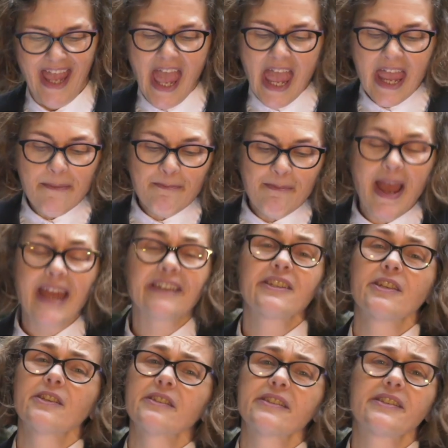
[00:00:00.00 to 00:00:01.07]
It
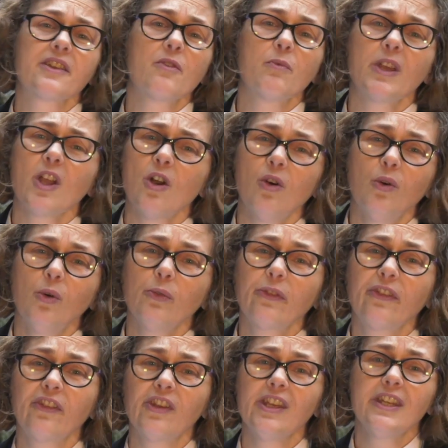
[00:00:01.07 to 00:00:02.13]
matters that we are all
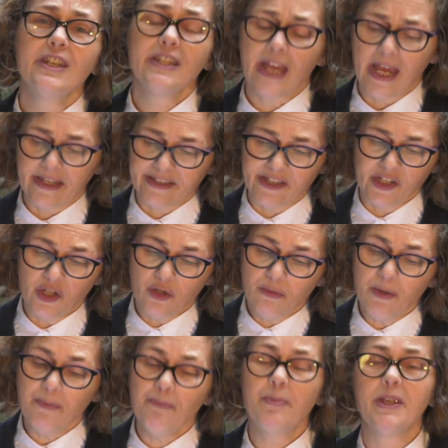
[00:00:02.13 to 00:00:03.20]
seen as
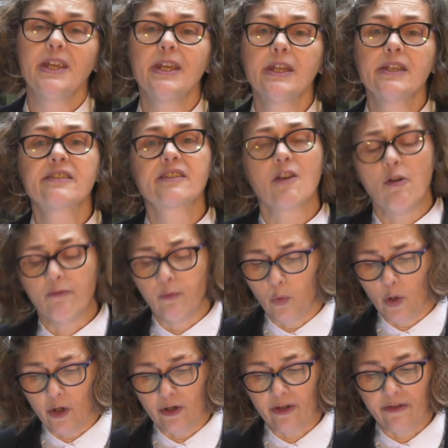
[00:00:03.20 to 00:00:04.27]
human beings of
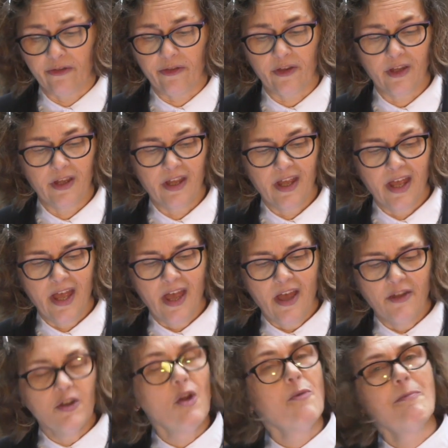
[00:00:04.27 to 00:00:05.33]
worth,
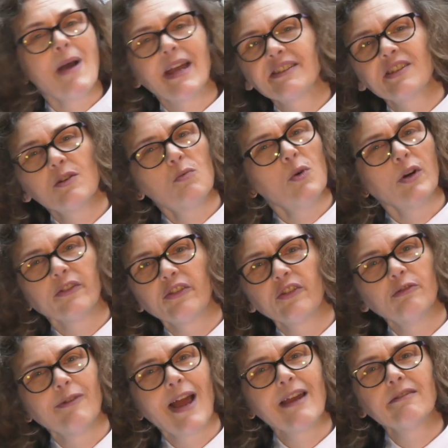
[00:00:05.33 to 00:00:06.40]
no matter what
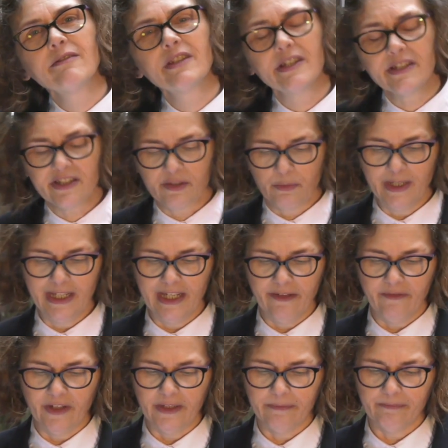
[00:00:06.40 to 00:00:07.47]
surroundings we
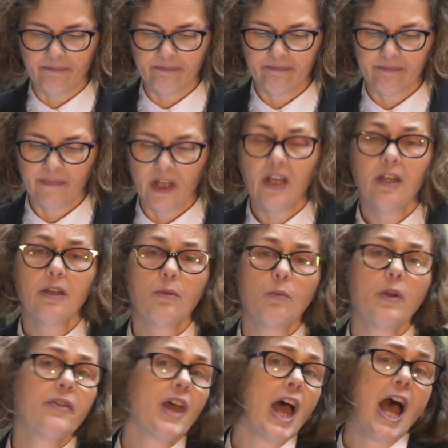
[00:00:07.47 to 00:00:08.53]
live in,
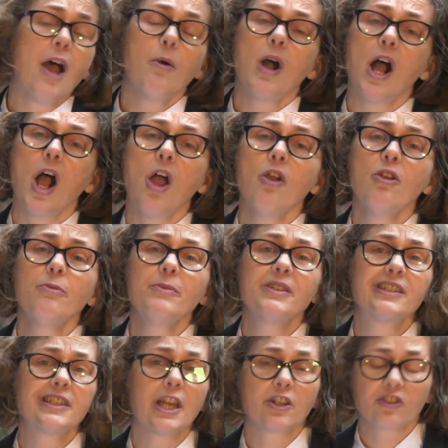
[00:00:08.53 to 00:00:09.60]
whether our home
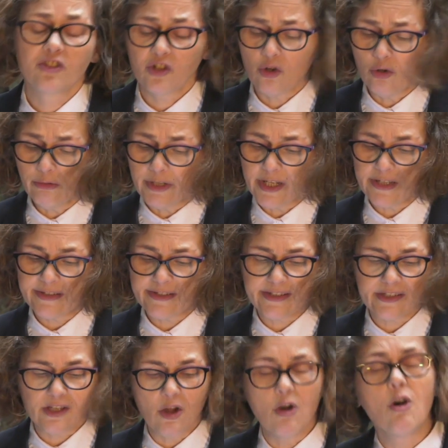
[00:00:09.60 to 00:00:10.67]
is
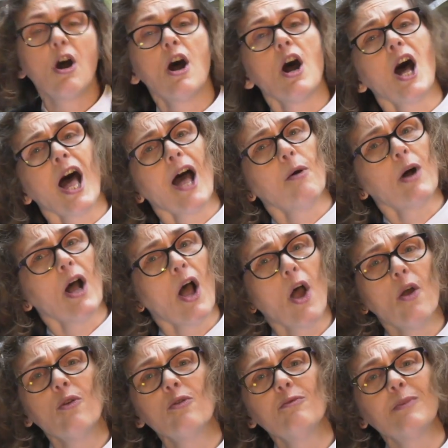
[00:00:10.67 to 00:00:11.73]
luxurious or our
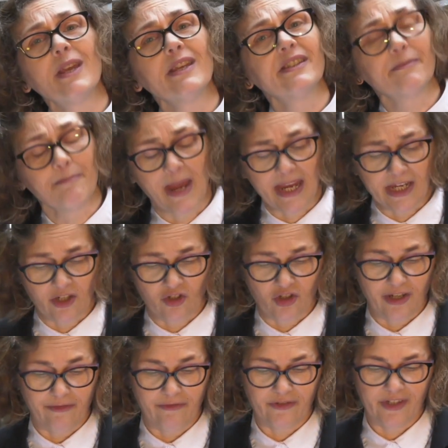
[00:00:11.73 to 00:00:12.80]
home is
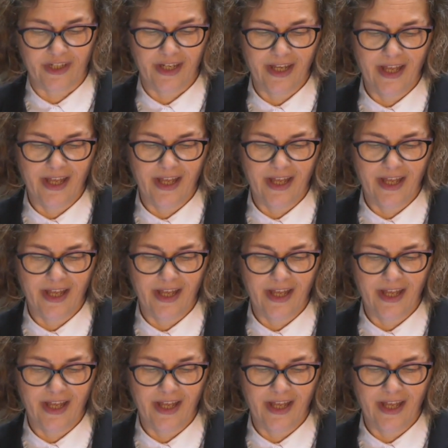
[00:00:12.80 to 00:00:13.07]
makeshift.